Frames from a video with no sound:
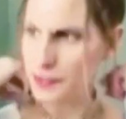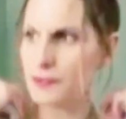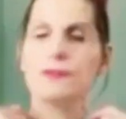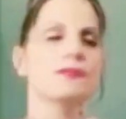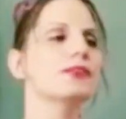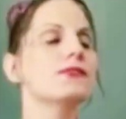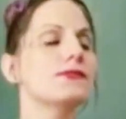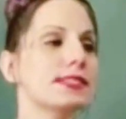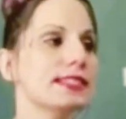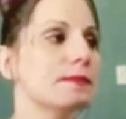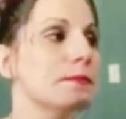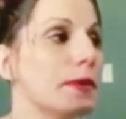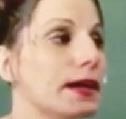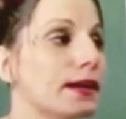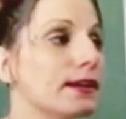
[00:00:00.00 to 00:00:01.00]
I don't use
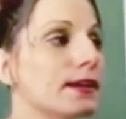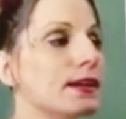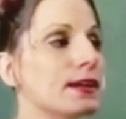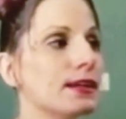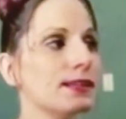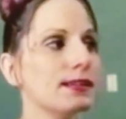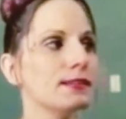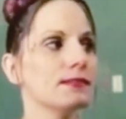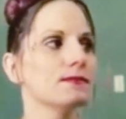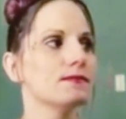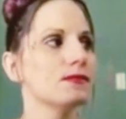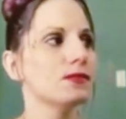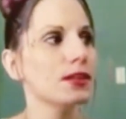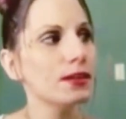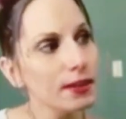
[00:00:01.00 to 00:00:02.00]
them. But
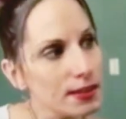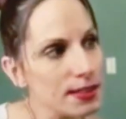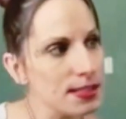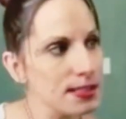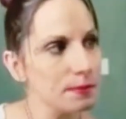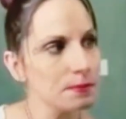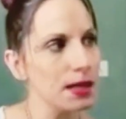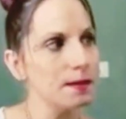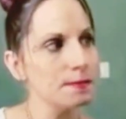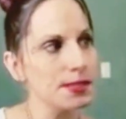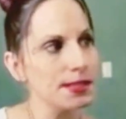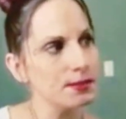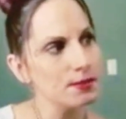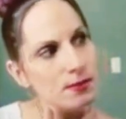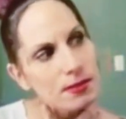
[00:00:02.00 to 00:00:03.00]
there is sometimes
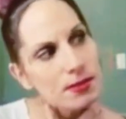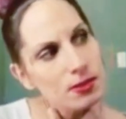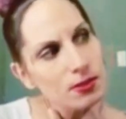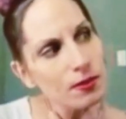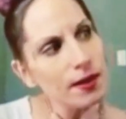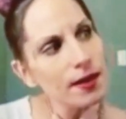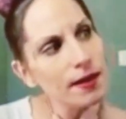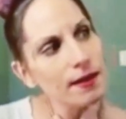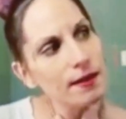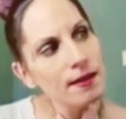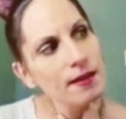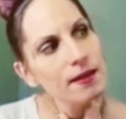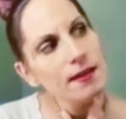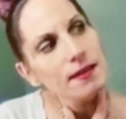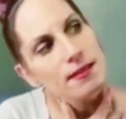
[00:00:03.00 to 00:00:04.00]
I do enjoy
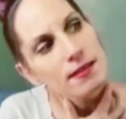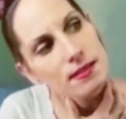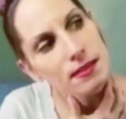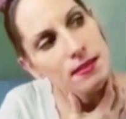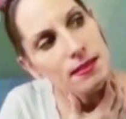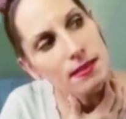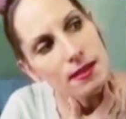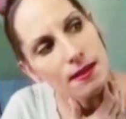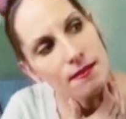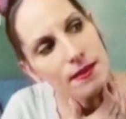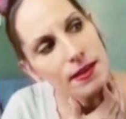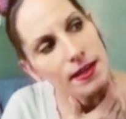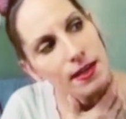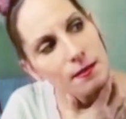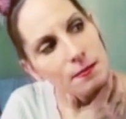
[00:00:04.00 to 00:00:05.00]
it's
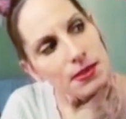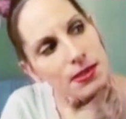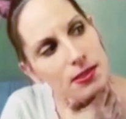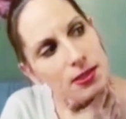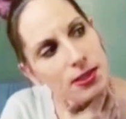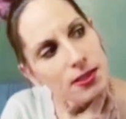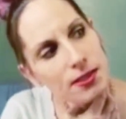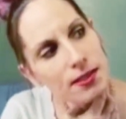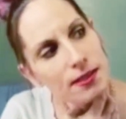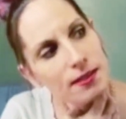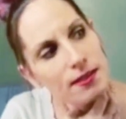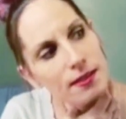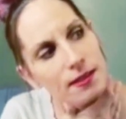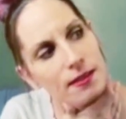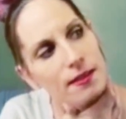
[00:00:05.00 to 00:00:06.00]
covering up Mr. Sure.
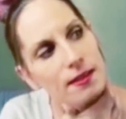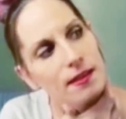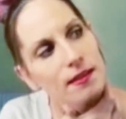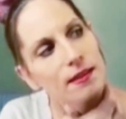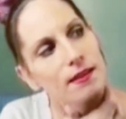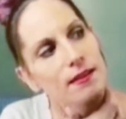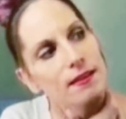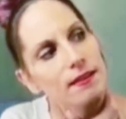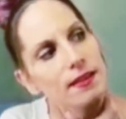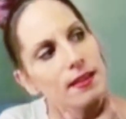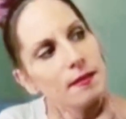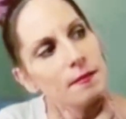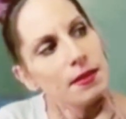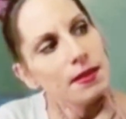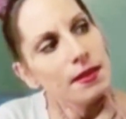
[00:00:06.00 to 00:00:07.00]

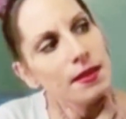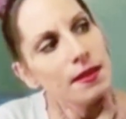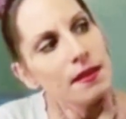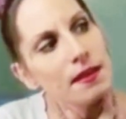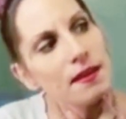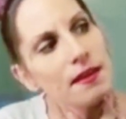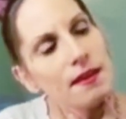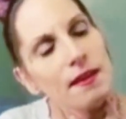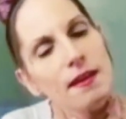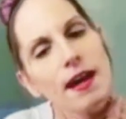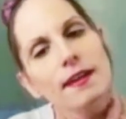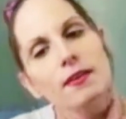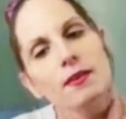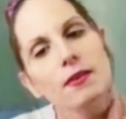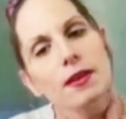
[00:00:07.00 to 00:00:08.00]
Give me a hickey.
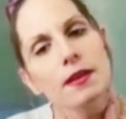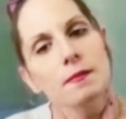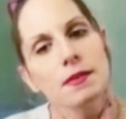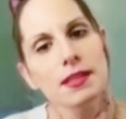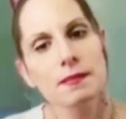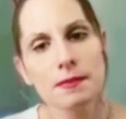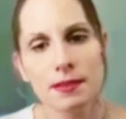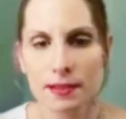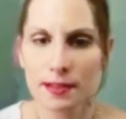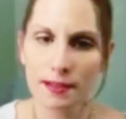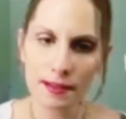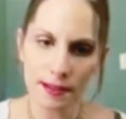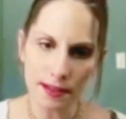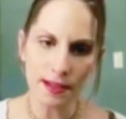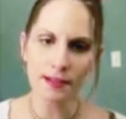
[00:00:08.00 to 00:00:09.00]
I told him to give me a
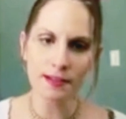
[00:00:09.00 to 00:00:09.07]
hickey.